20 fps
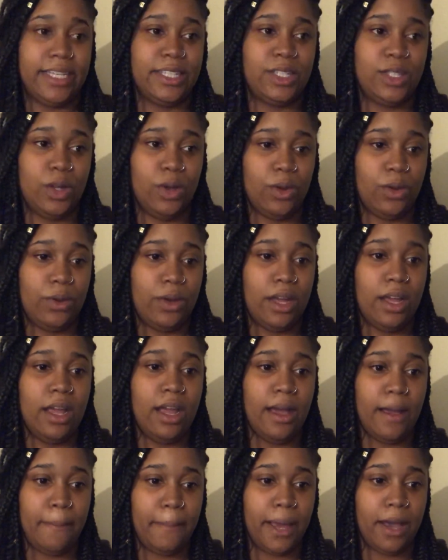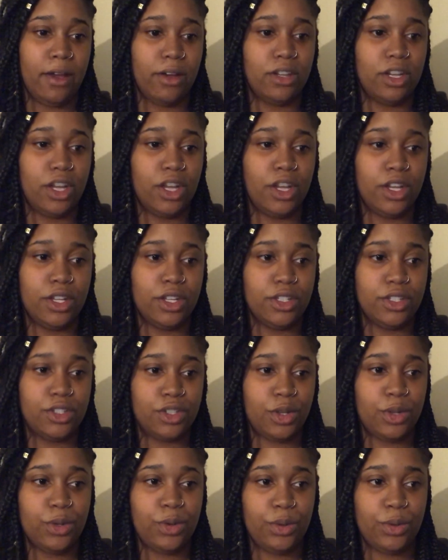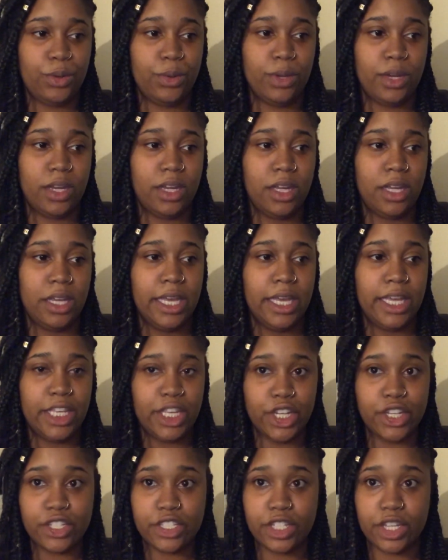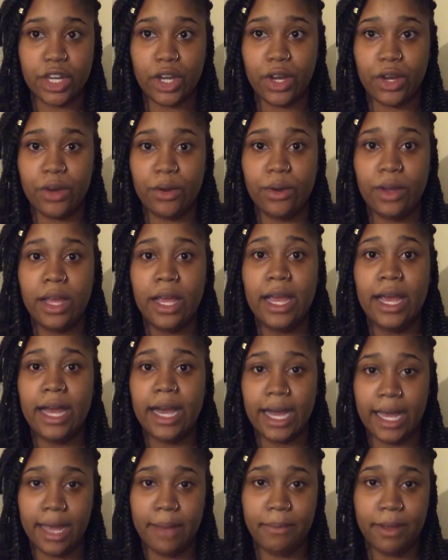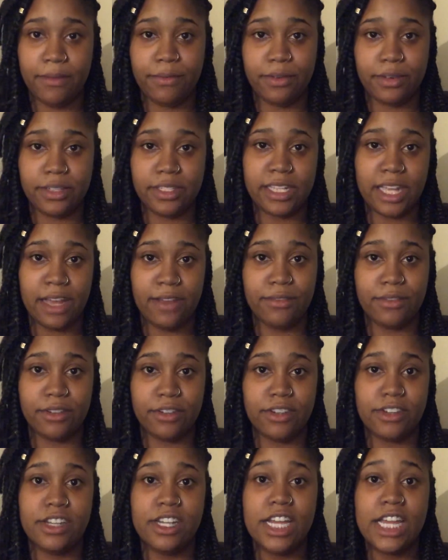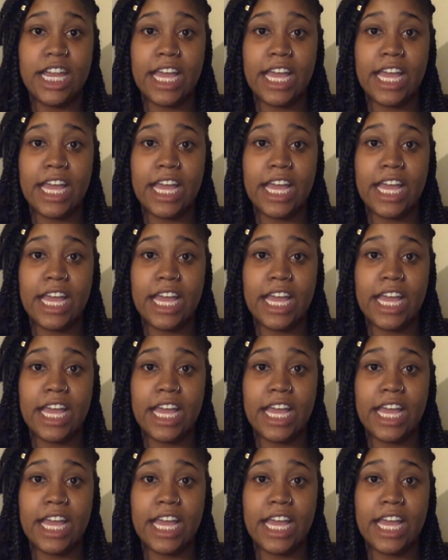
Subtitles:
So about 2 years ago, I had my first ever